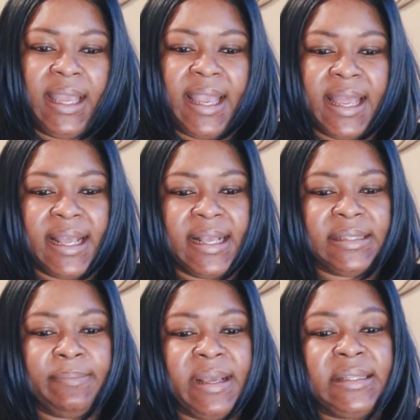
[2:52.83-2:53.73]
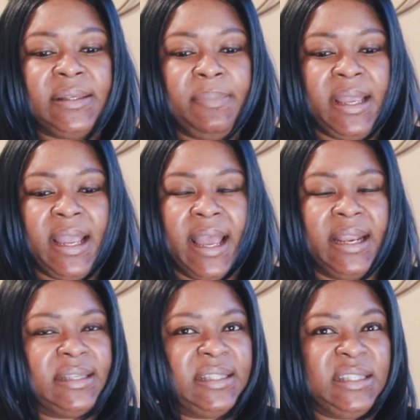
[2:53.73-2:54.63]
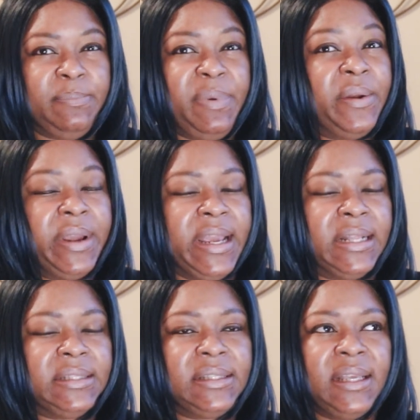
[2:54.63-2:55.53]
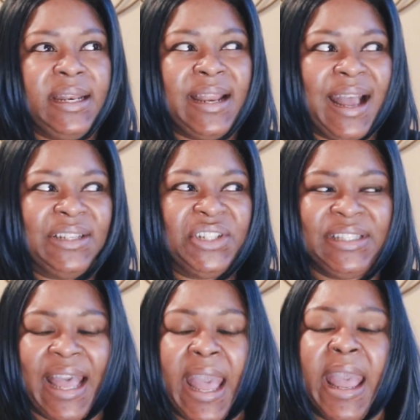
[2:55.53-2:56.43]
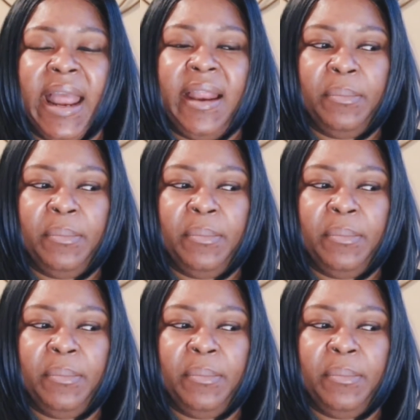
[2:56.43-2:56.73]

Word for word: It is meant to be an experience, not just had.